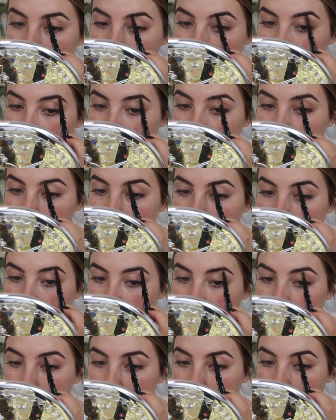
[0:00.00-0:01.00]
So I'm just
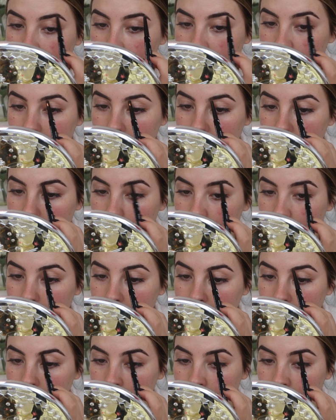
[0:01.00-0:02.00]
softly filling
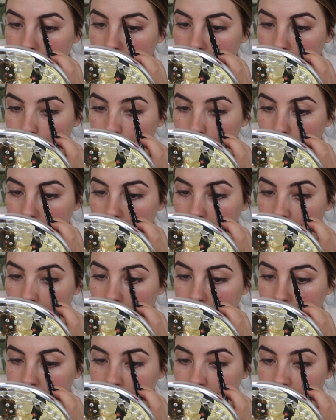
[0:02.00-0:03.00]
in the
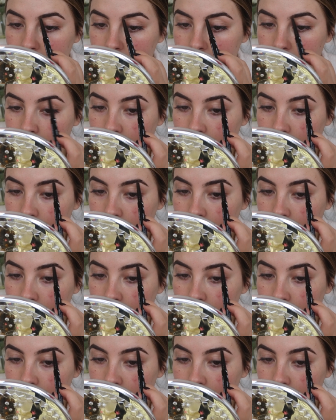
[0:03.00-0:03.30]
brows,